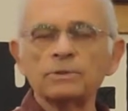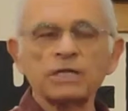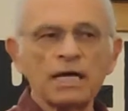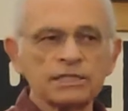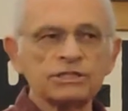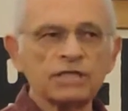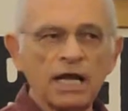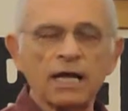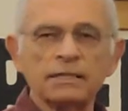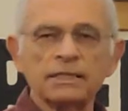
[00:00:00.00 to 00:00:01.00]
was kind of
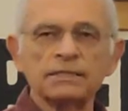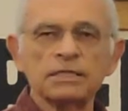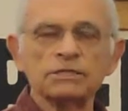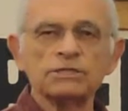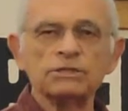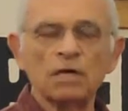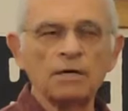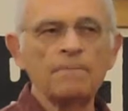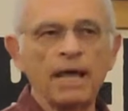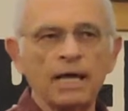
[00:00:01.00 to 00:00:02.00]
sad that this
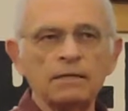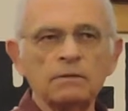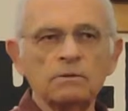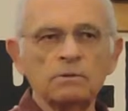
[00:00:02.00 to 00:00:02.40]
young man,